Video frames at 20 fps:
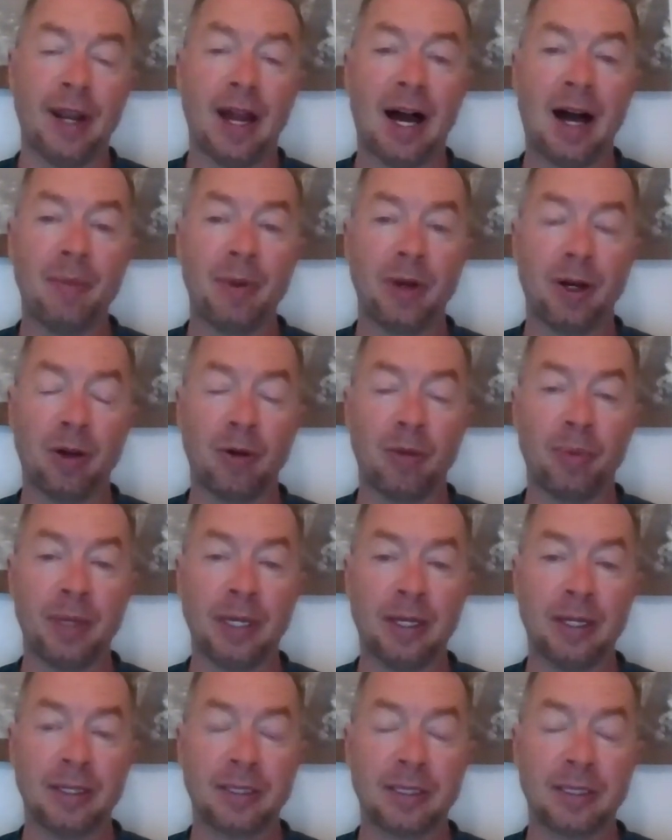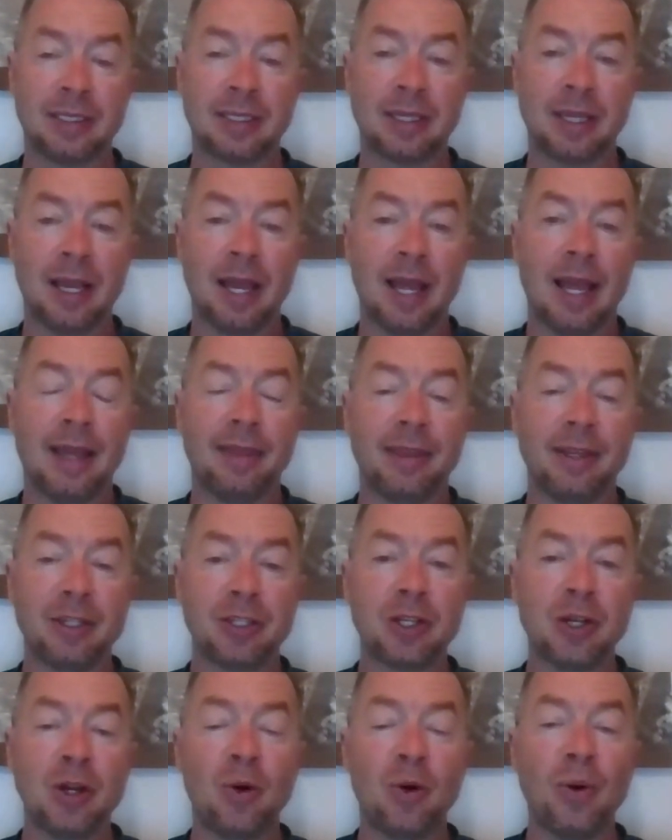phenomenal because
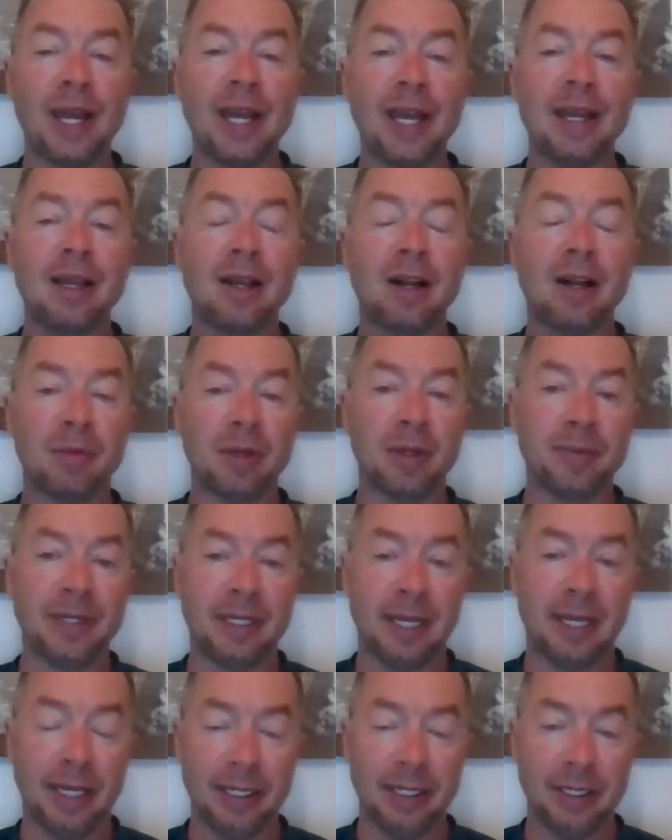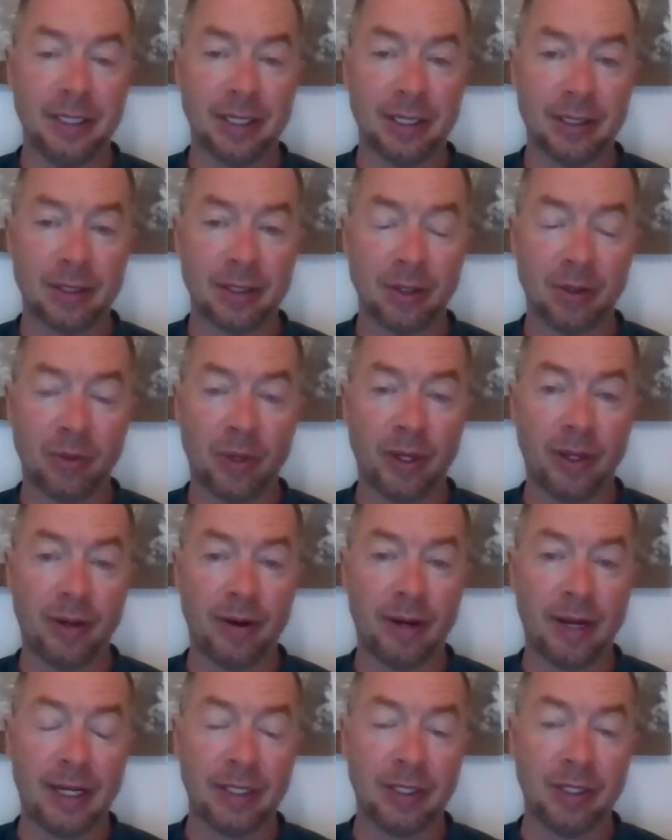there's no income limitations on
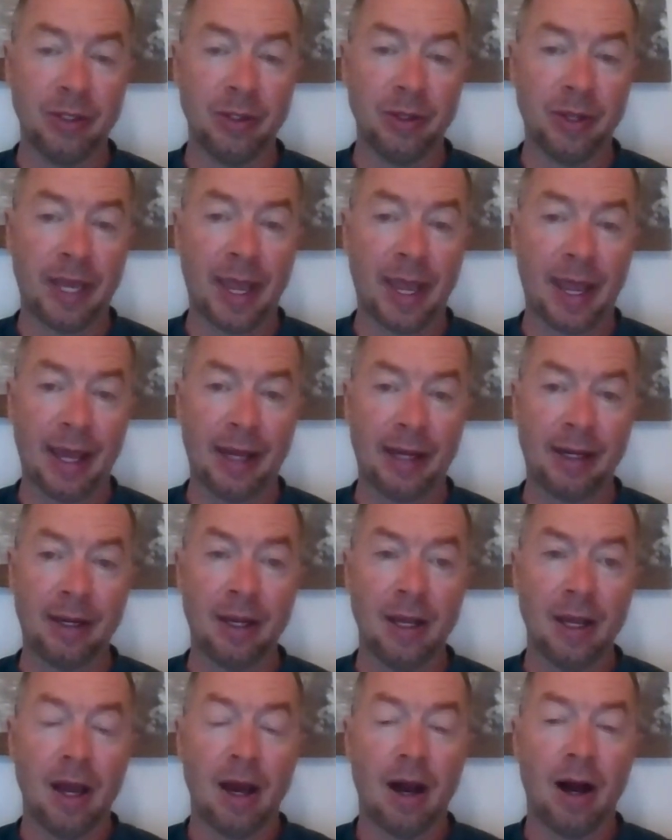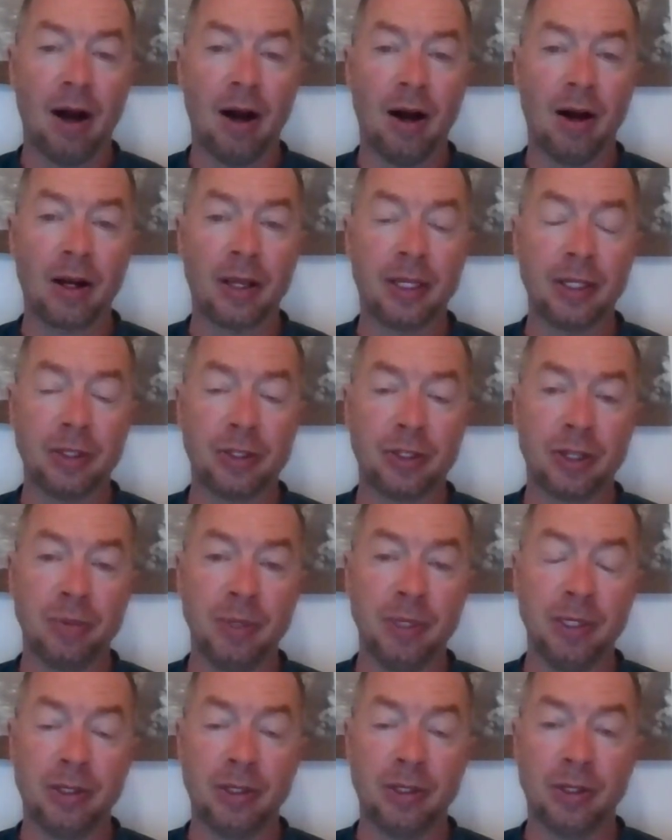whether or not you can
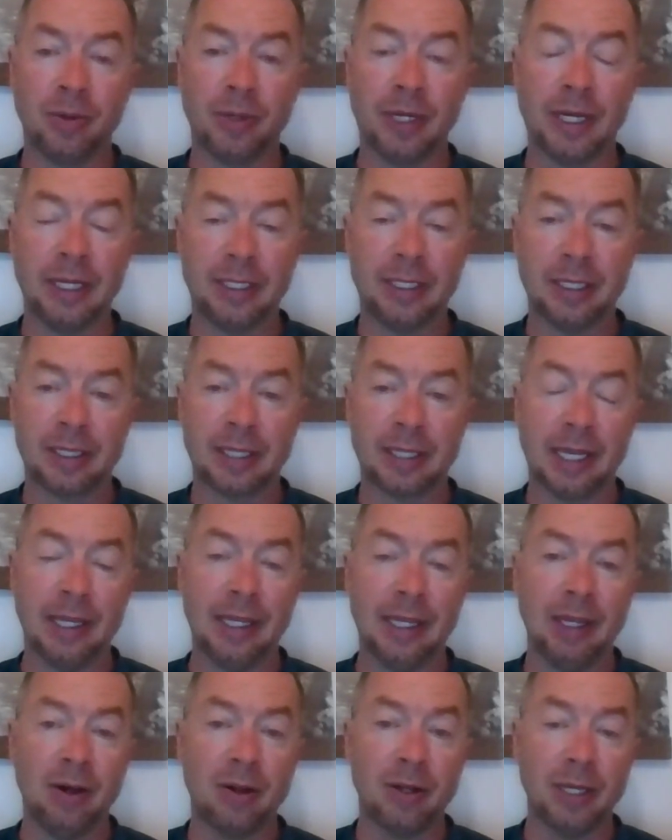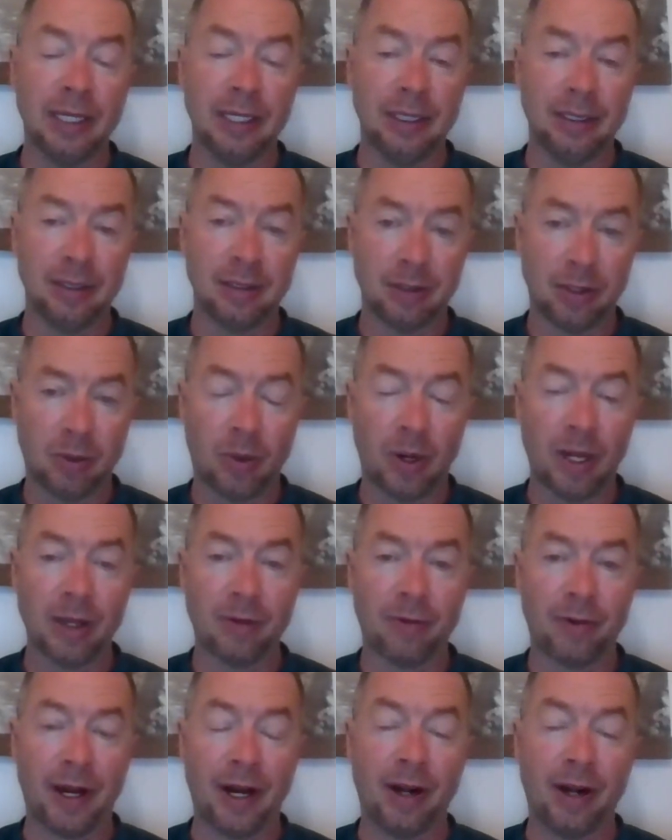contribute to an HSA. The only
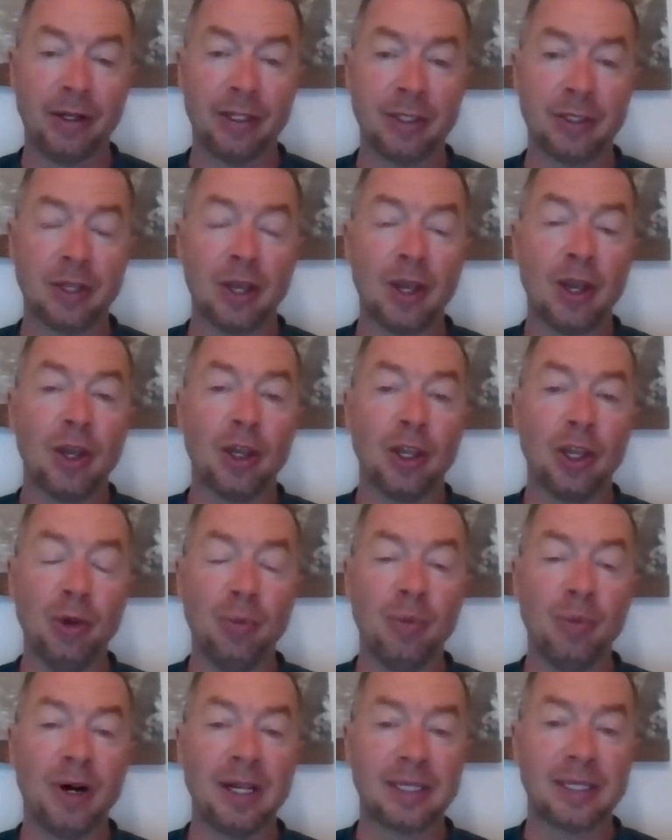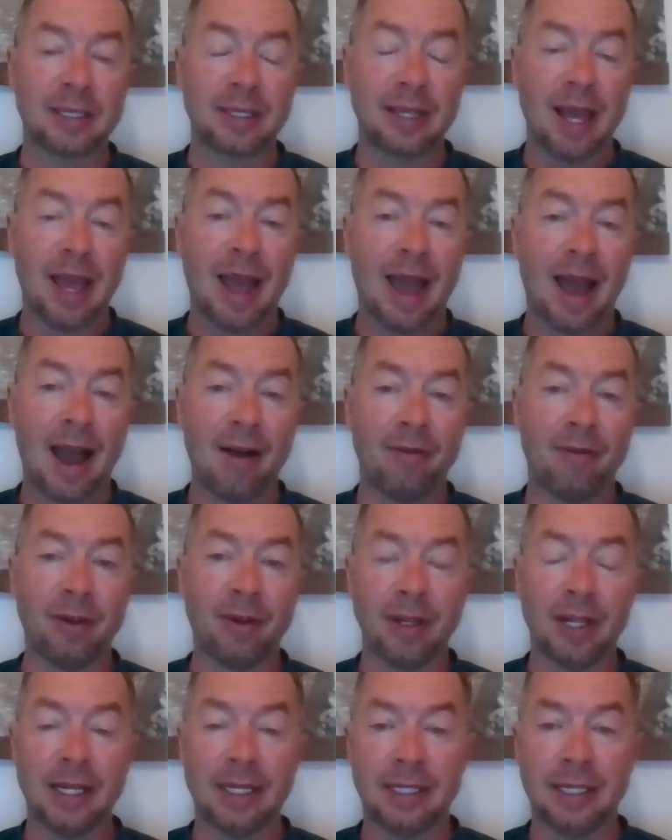qualifier is you must have
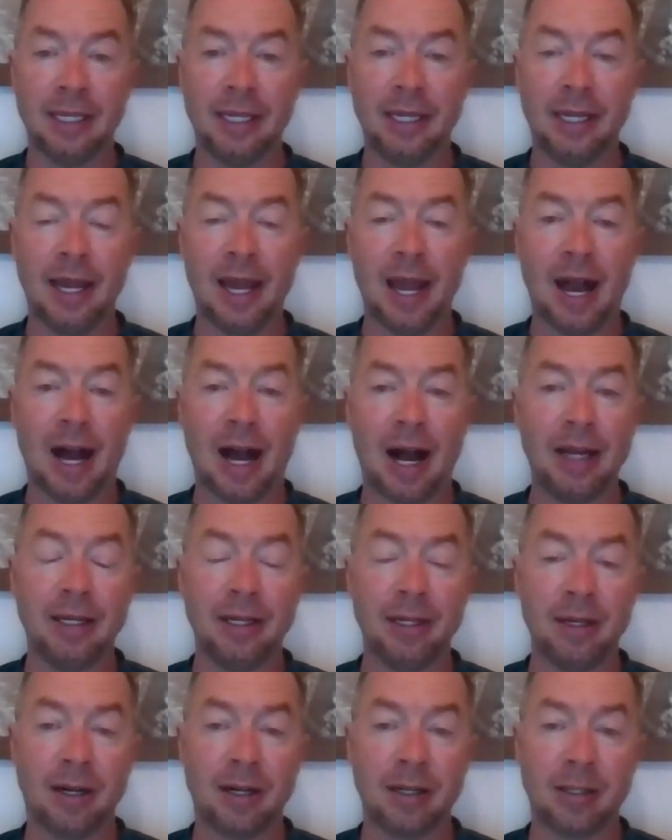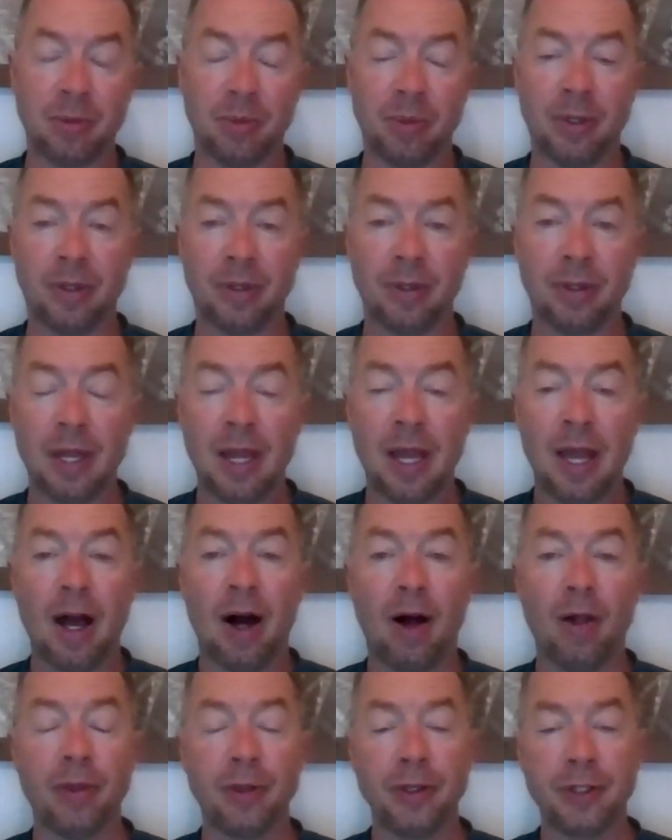elected a high deductible
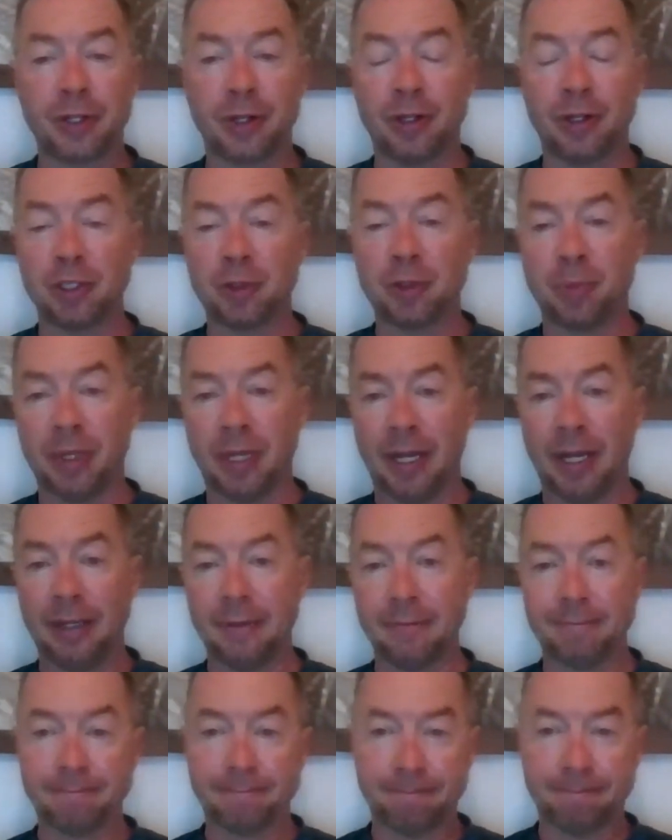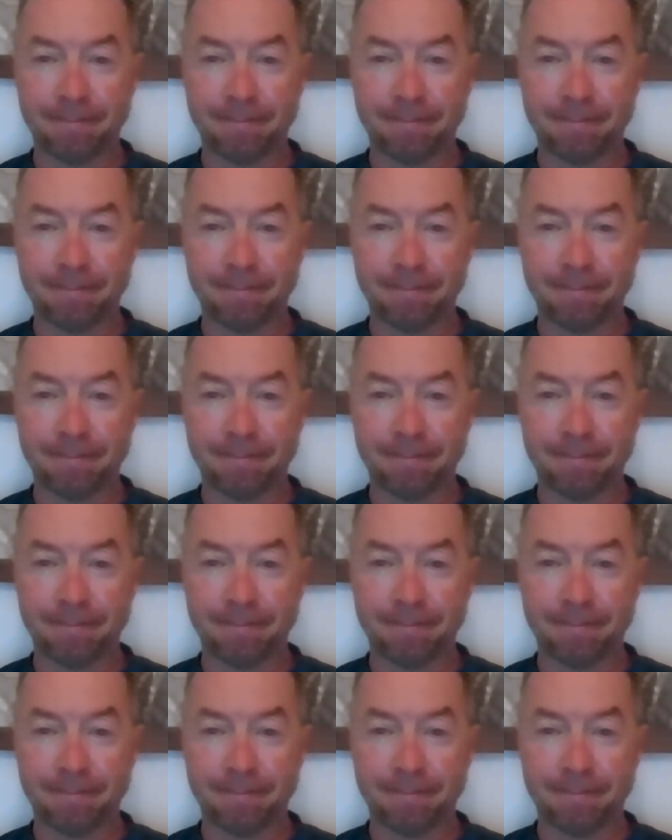health insurance plan.